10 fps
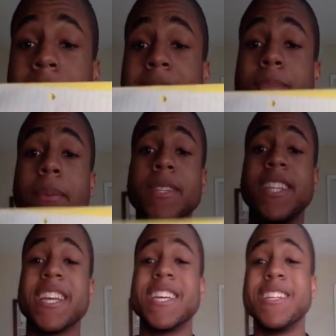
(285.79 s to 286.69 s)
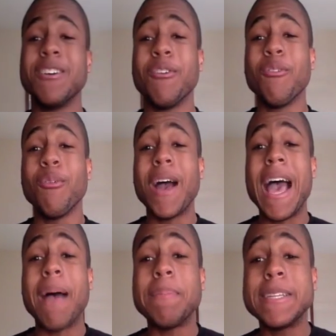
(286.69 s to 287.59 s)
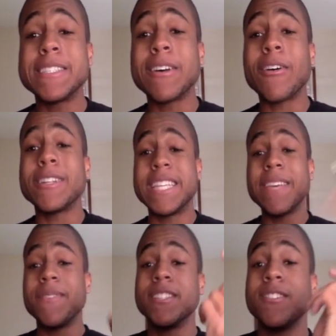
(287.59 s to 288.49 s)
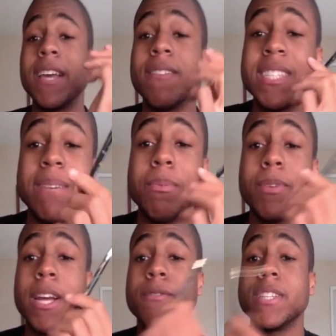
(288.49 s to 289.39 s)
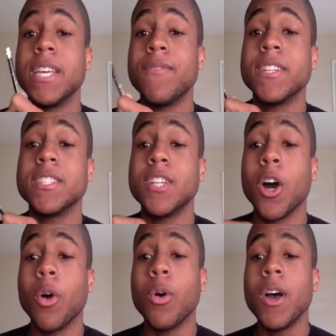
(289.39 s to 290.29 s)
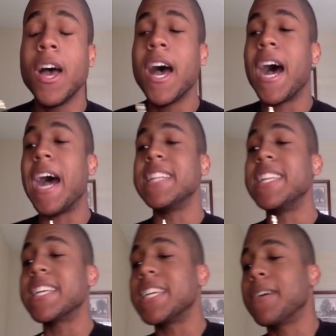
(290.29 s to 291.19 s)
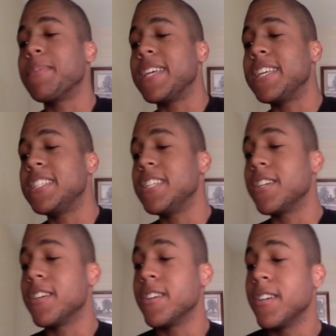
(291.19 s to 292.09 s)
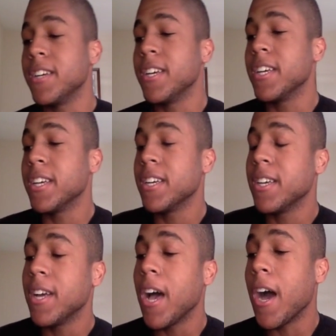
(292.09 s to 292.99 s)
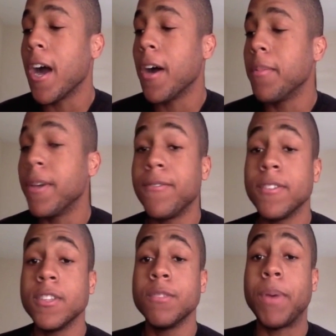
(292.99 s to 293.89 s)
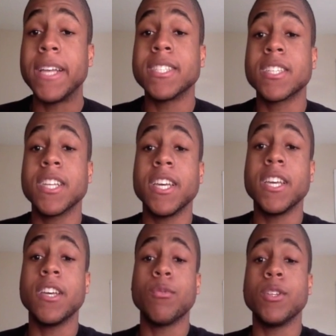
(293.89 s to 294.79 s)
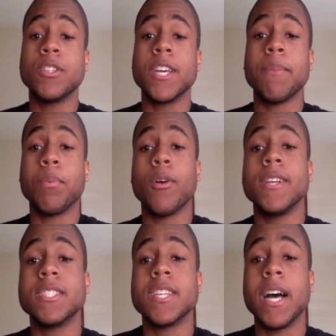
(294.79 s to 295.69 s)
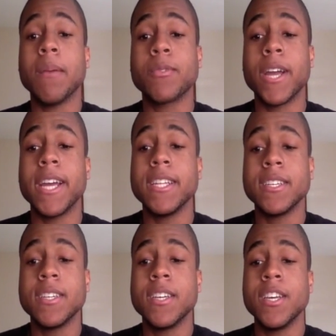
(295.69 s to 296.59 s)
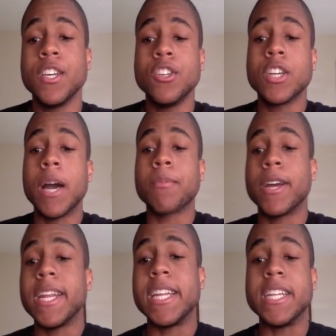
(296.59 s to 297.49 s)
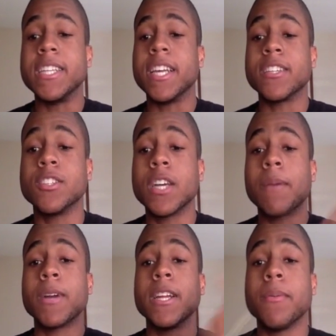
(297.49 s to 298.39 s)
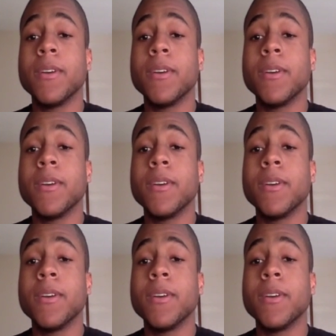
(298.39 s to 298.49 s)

guys may be thinking, what happens on defense if you have a separate player for defense? No, I think it'll be easier if basically when you get points to upgrade, you can upgrade anything. So you can upgrade